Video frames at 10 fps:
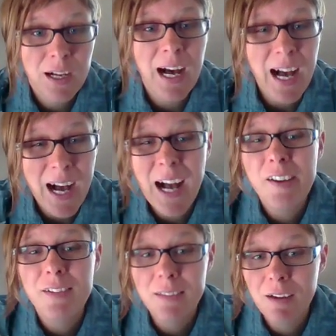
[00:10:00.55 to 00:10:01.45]
a
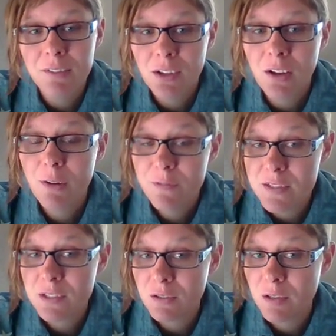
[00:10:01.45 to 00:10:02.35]
higher level of
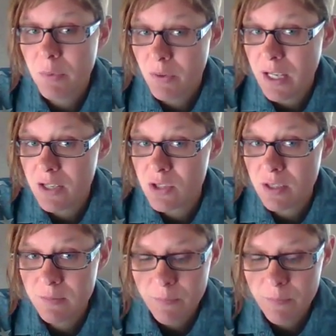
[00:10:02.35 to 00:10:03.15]
physical communication.